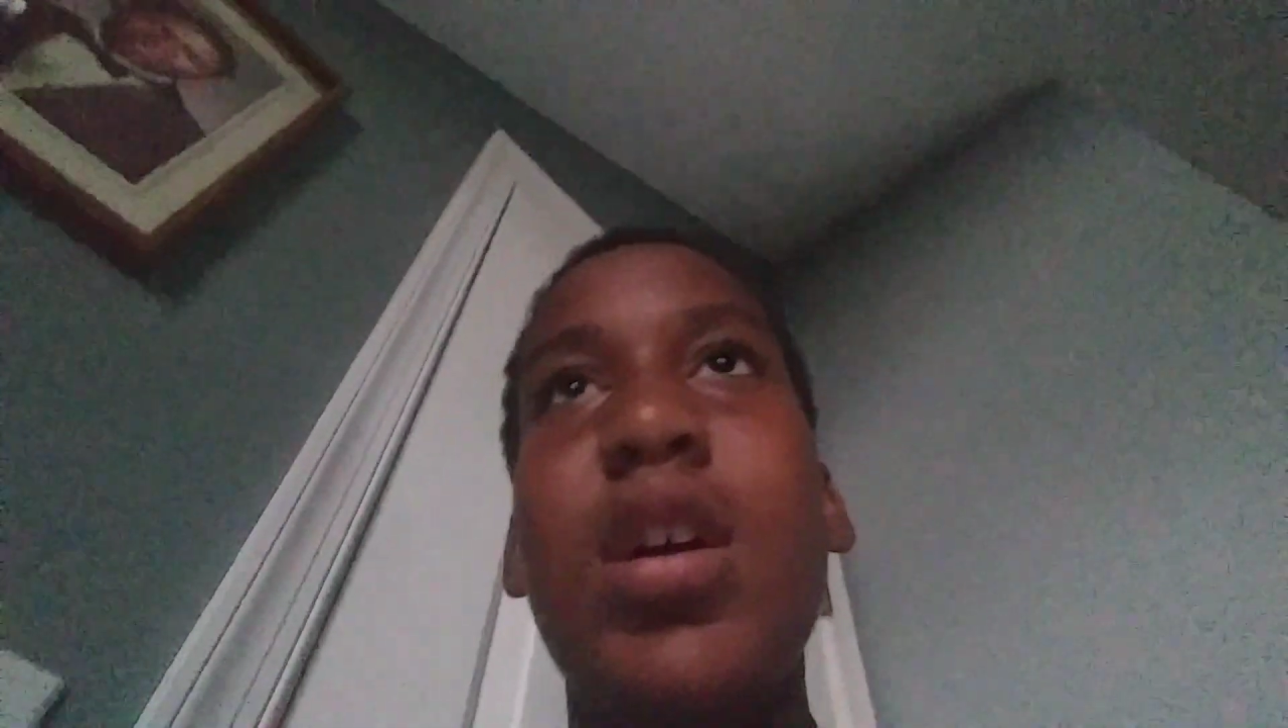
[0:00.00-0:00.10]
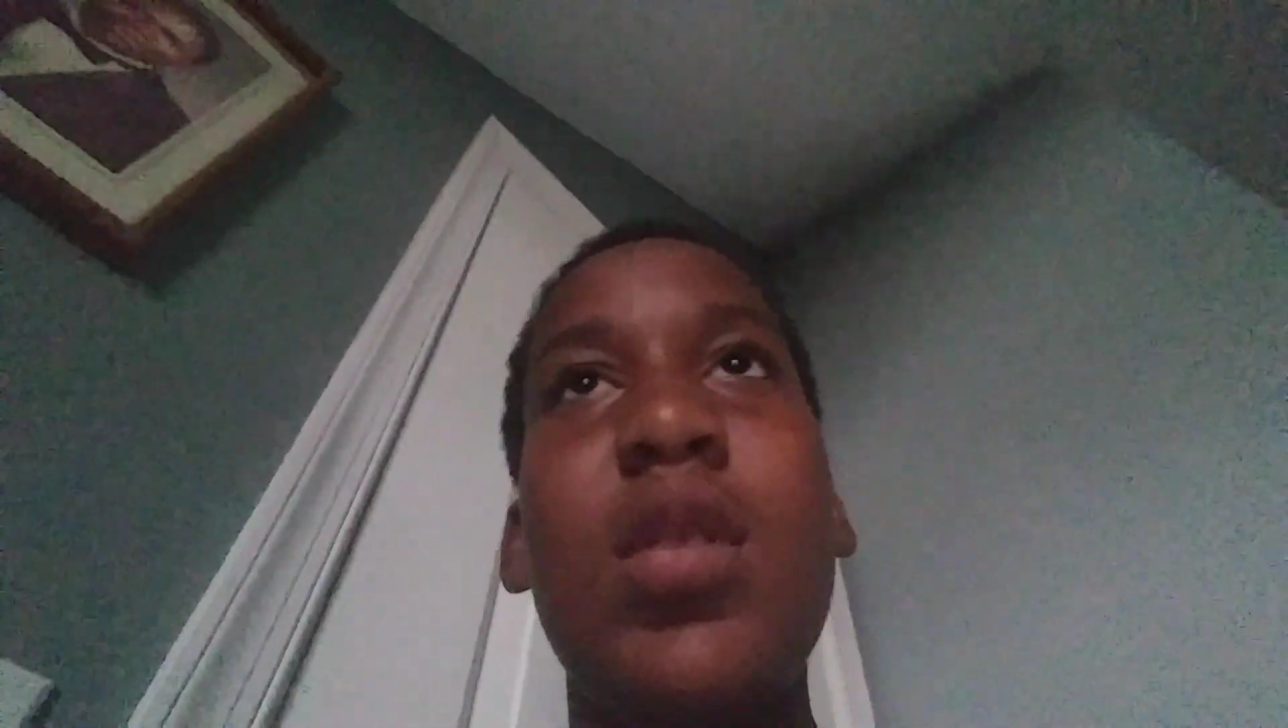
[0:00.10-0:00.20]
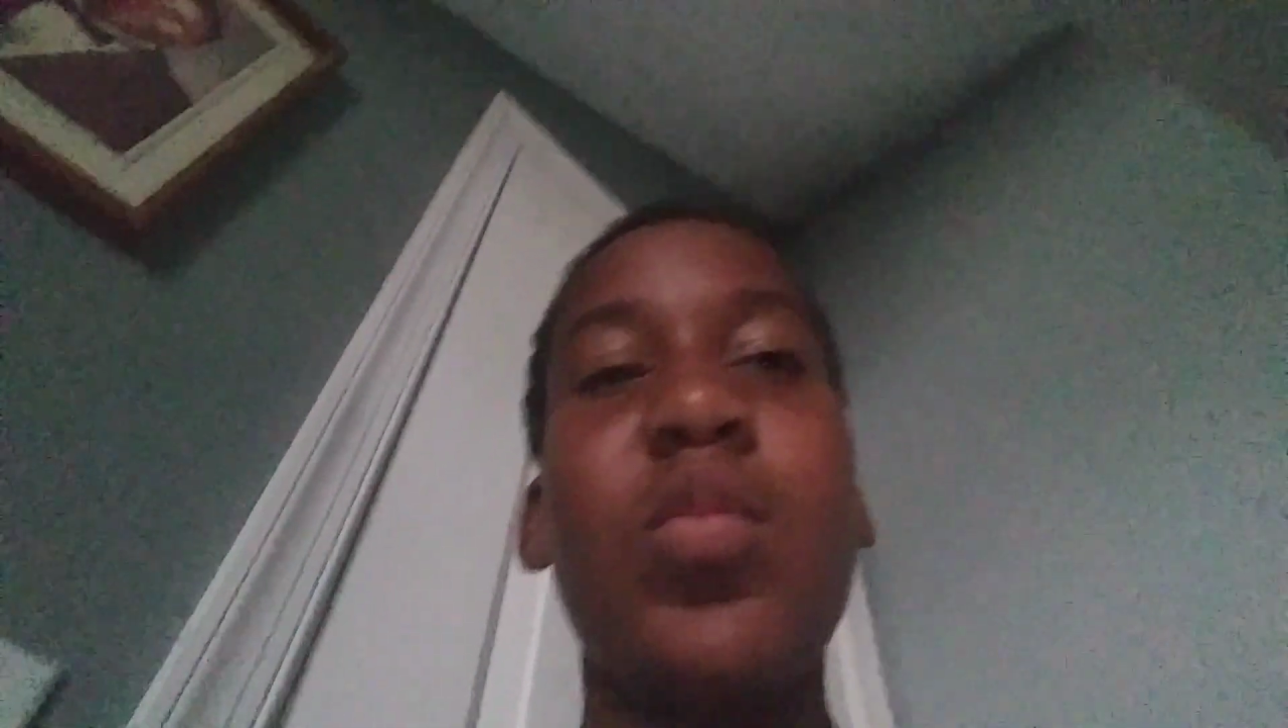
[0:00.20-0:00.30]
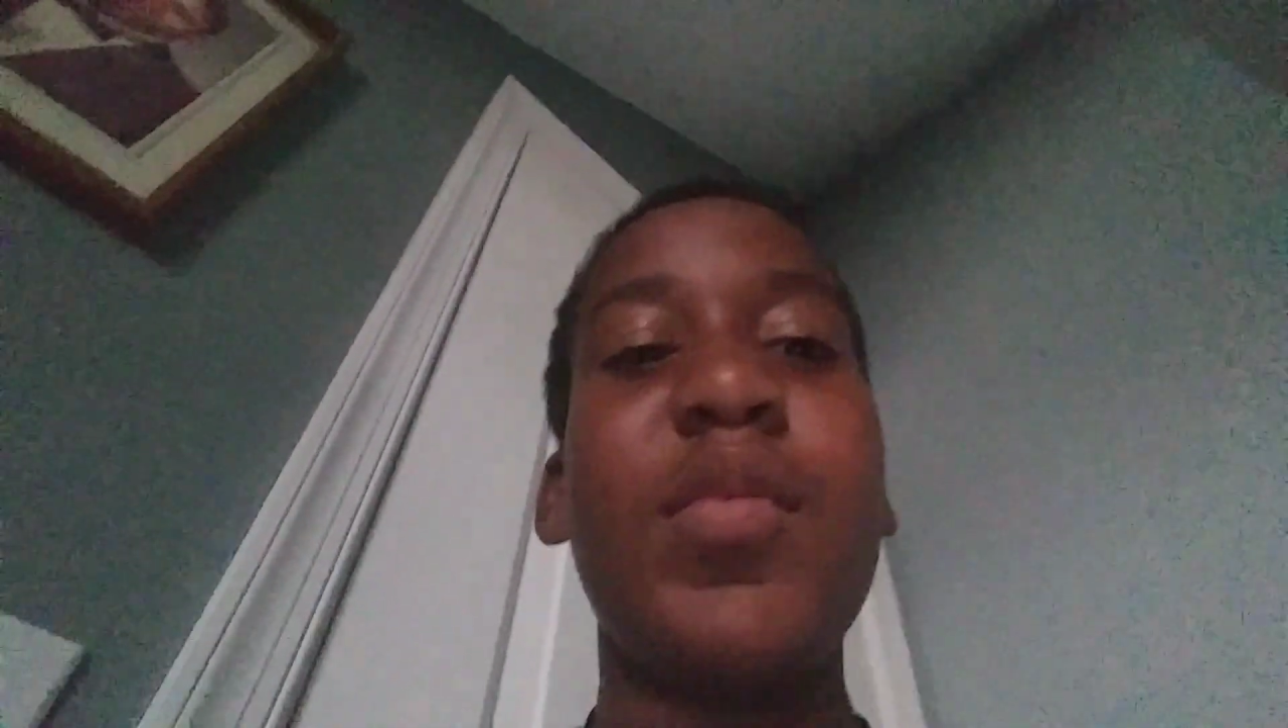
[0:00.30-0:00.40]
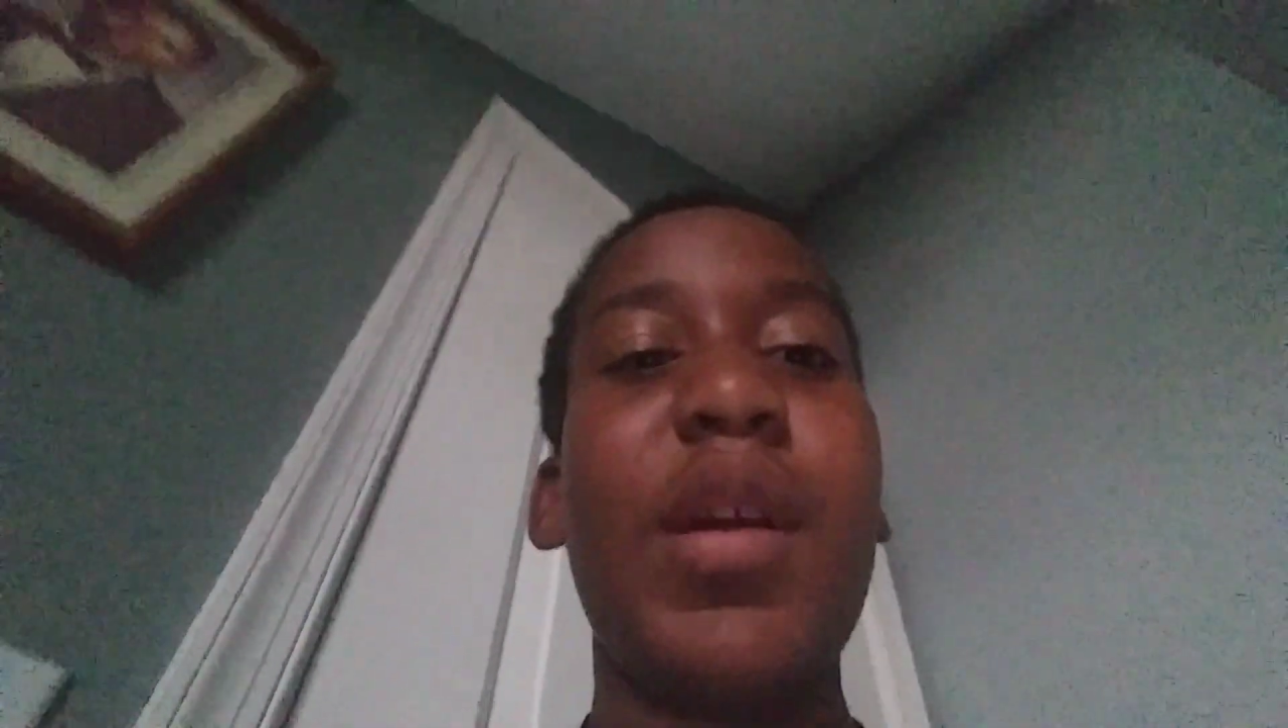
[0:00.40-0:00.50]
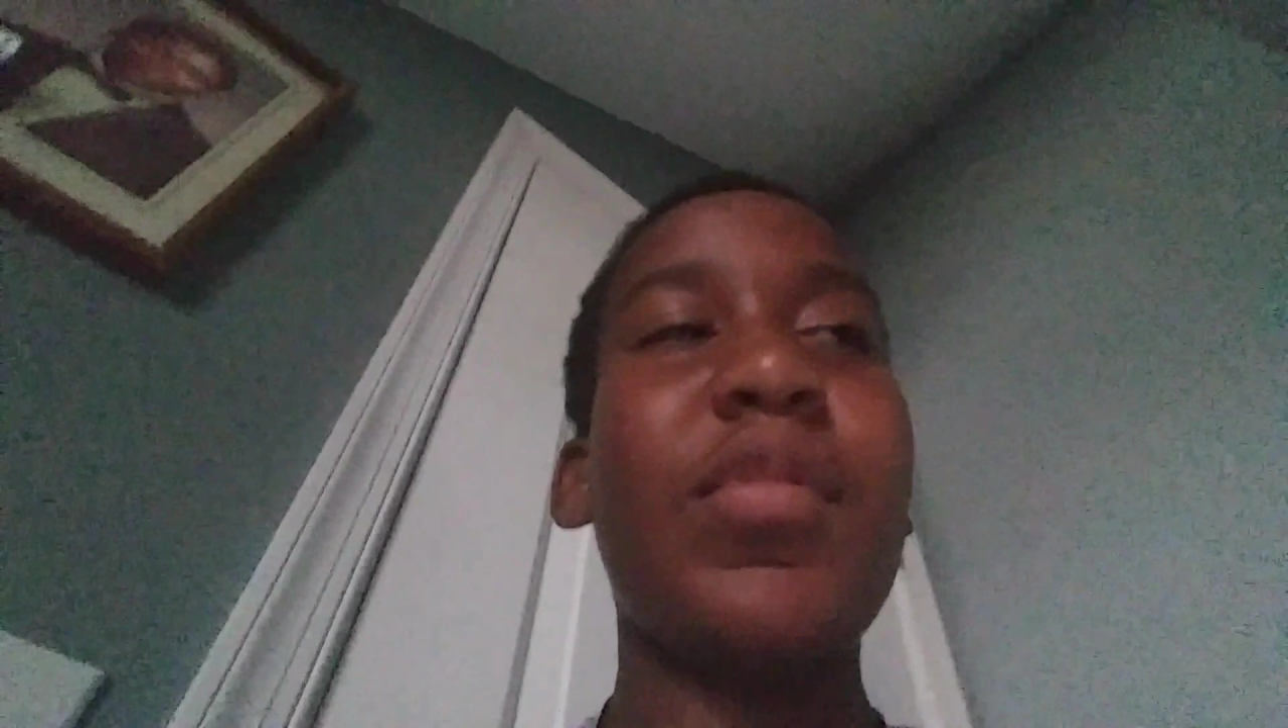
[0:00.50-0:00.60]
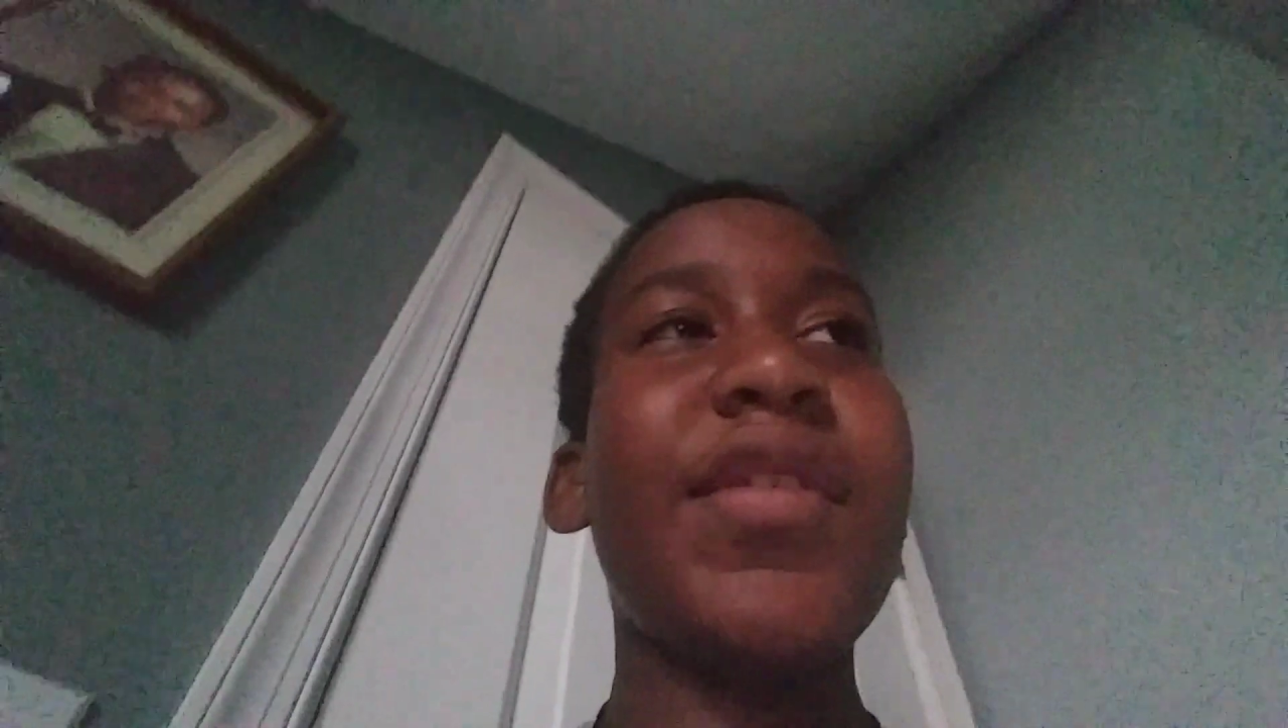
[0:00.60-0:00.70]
remember